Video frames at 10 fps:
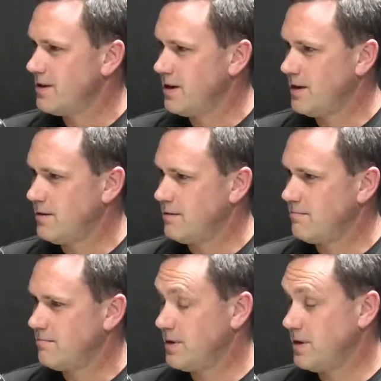
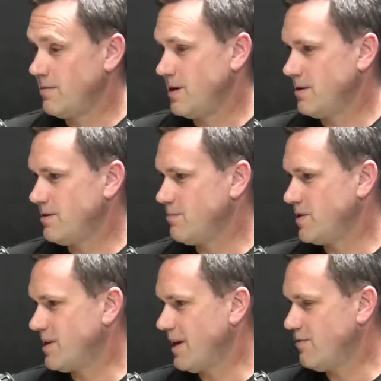And in
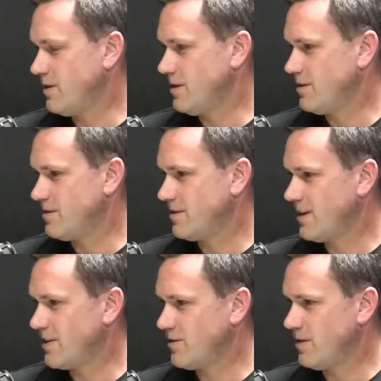terms of safety, just to
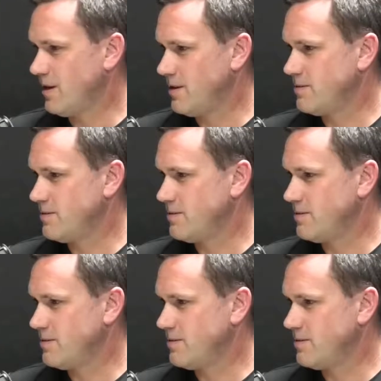touch on that,